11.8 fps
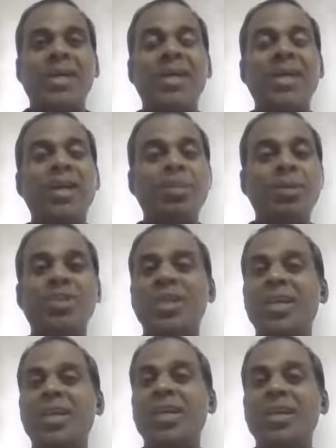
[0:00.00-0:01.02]
let me
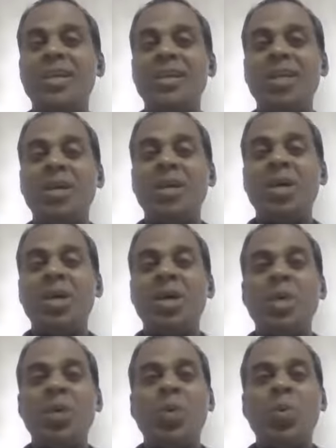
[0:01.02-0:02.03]
share
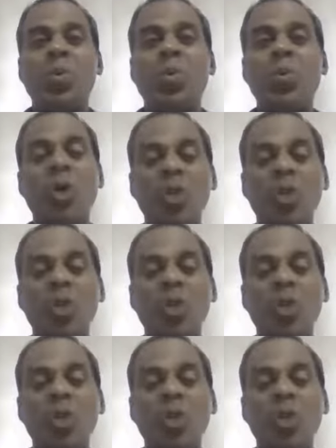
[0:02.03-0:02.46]
what